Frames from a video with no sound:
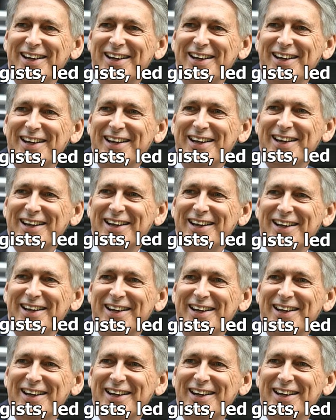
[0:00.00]

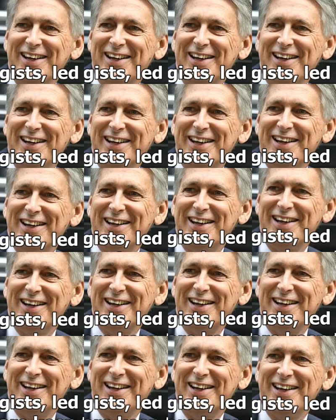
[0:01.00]

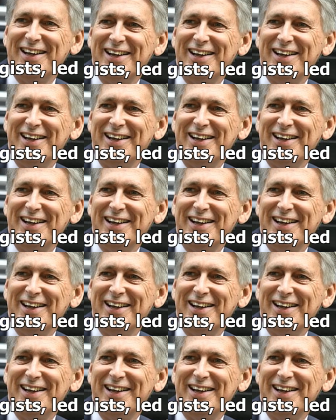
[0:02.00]
Nobody speaks.